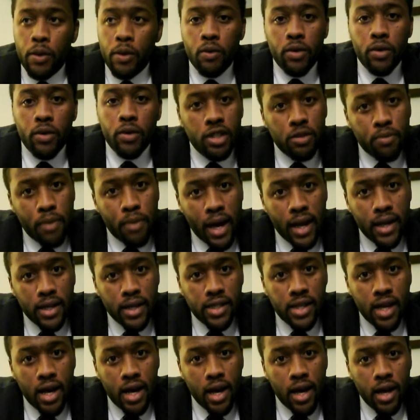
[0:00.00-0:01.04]
which is by
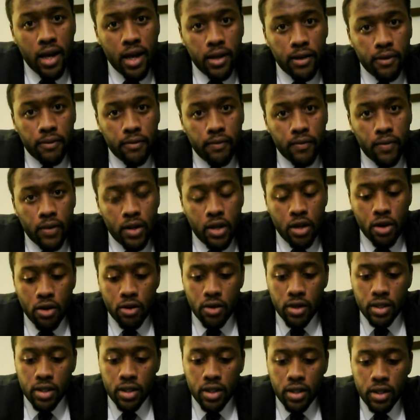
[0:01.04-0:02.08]
design. You
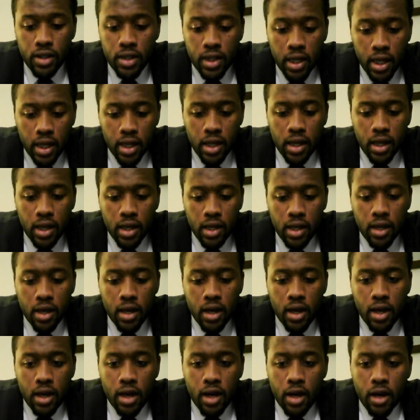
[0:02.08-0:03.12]
know, it's intended
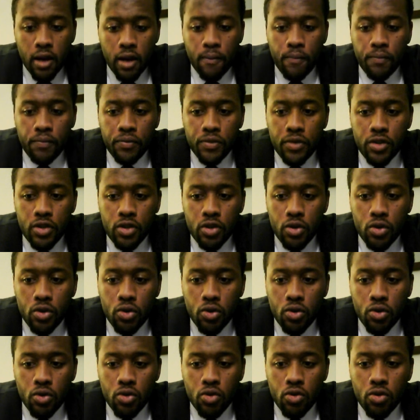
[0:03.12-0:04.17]

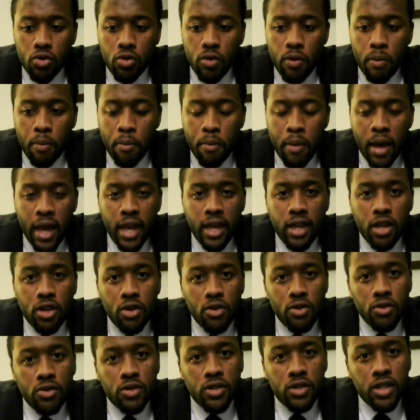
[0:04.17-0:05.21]
to make
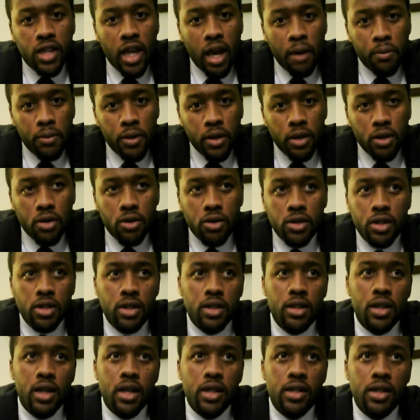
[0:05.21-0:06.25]
you skeptical.
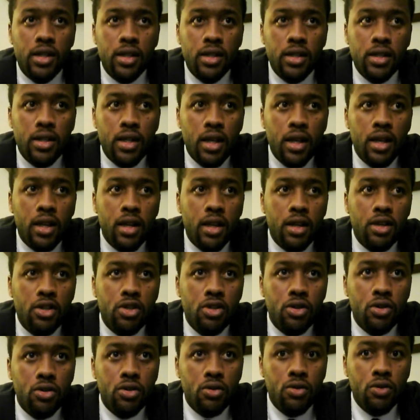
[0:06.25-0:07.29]
It's intended
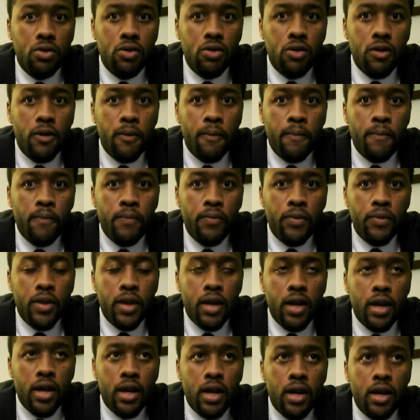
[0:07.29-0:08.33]
to,
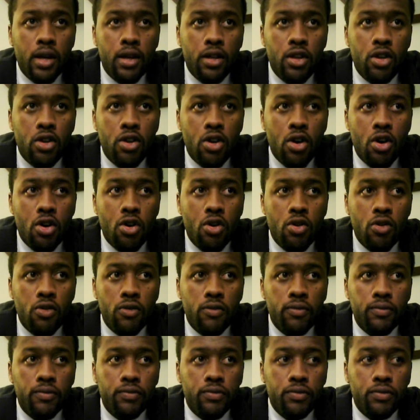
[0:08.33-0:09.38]
you know,